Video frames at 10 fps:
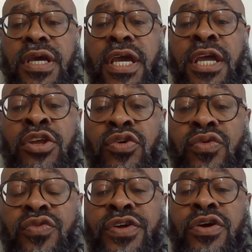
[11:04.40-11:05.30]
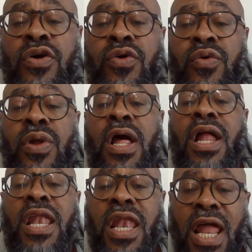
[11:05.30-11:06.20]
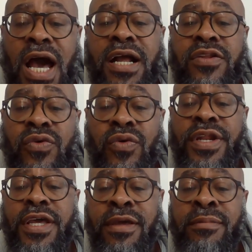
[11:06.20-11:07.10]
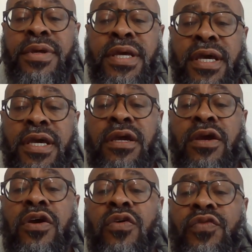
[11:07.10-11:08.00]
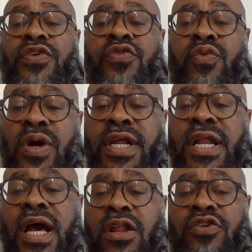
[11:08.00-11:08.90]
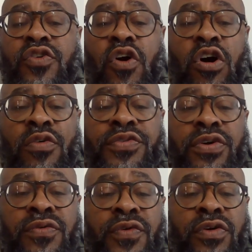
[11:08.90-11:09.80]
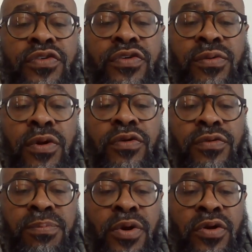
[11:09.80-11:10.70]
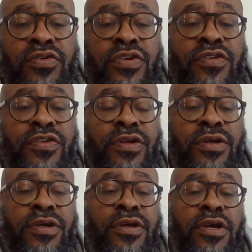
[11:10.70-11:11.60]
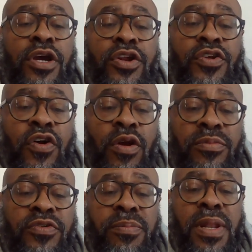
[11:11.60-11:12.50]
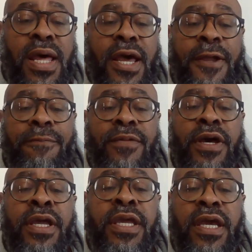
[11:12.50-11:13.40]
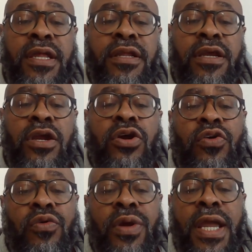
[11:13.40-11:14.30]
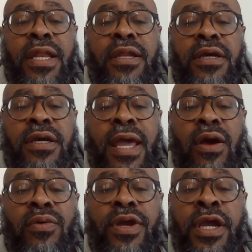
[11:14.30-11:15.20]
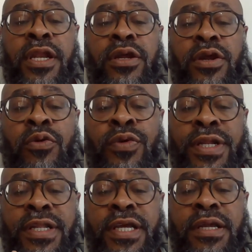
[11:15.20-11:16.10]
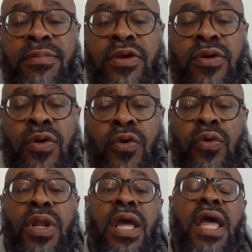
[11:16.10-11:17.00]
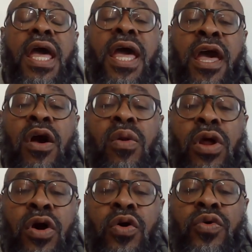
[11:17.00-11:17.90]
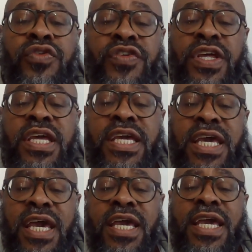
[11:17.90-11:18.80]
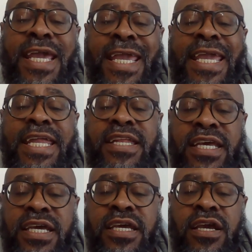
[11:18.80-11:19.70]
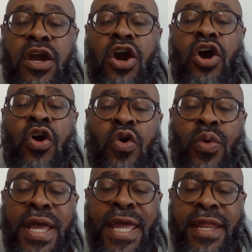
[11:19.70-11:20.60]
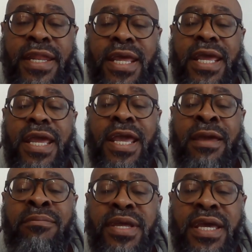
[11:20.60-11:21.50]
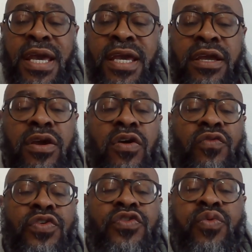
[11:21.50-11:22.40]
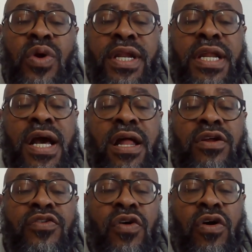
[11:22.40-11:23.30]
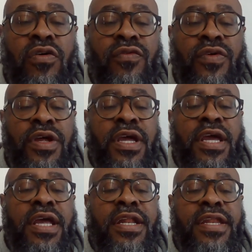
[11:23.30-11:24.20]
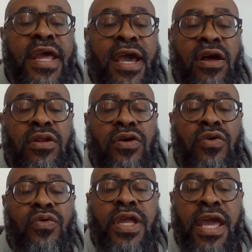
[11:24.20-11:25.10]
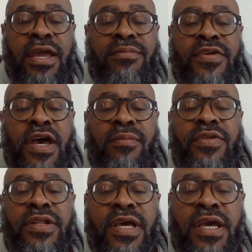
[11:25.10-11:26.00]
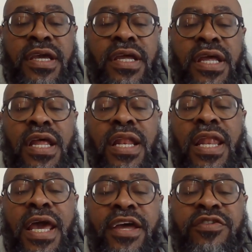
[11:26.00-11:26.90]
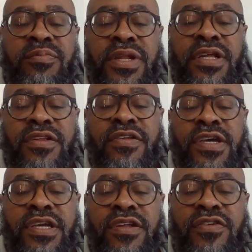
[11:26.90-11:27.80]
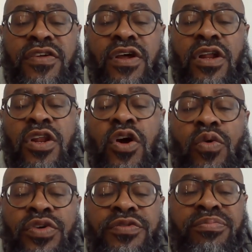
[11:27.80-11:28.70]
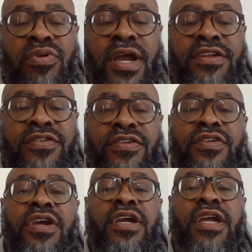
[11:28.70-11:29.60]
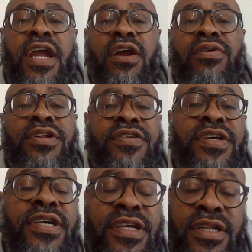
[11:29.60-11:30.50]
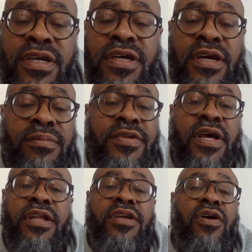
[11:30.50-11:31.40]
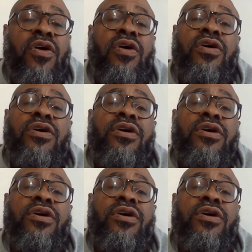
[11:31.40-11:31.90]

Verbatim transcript: and use the code locked on NBA for $20 off your first purchase. Terms apply. Again, create an account, and redeem the code L O C K E D O N M B A for $20 off. Download game time today. Last minute tickets, lowest prices guaranteed. I'm telling y'all,